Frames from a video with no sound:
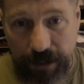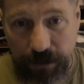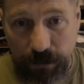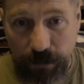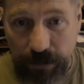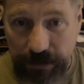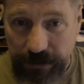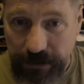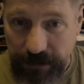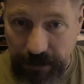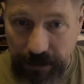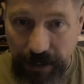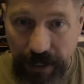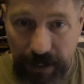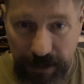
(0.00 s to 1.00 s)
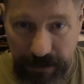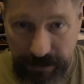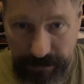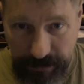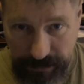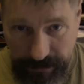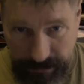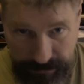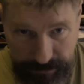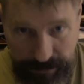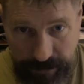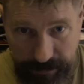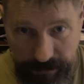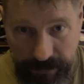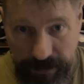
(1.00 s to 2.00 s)
We select
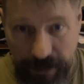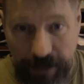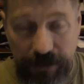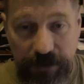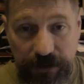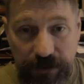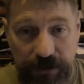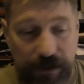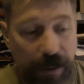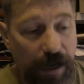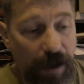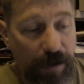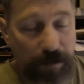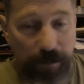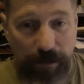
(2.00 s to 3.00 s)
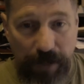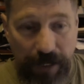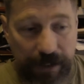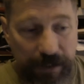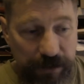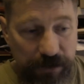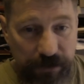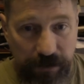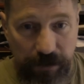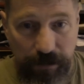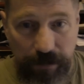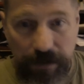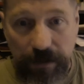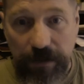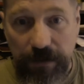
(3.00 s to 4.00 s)
the gauges and package them
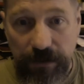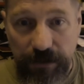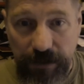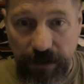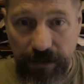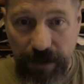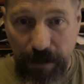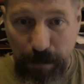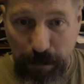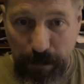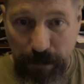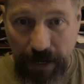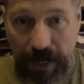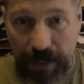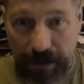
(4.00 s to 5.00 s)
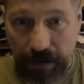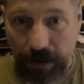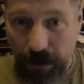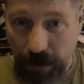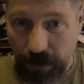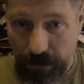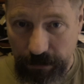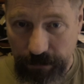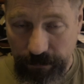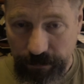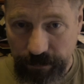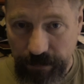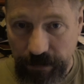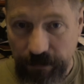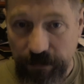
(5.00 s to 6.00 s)
so they're bang on
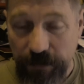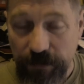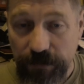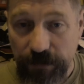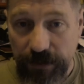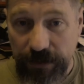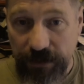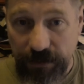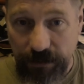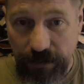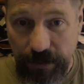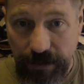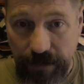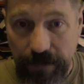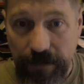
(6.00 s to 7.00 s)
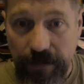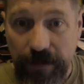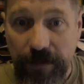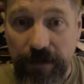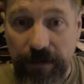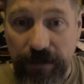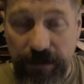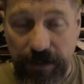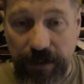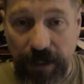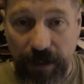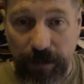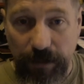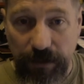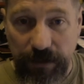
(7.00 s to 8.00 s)
for 3-string
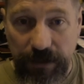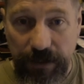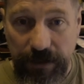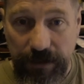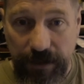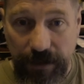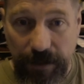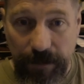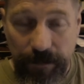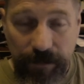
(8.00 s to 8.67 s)
cigar box guitar.